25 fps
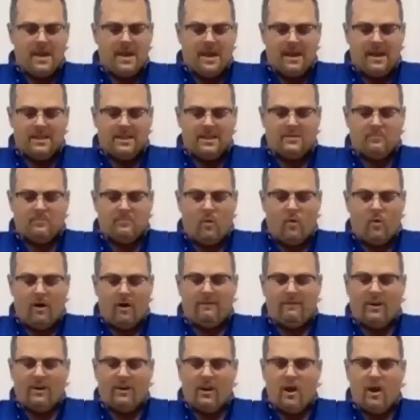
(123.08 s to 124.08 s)
It's more
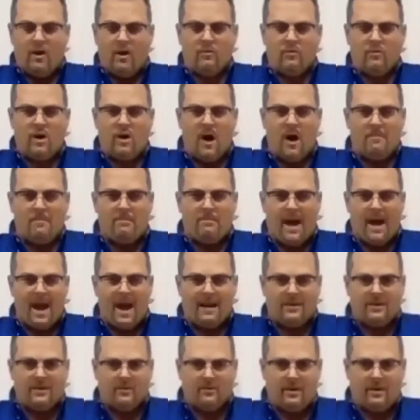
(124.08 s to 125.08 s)
of a low
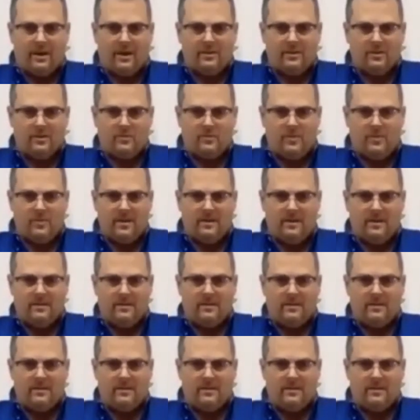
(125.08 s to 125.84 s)
compact arrangement.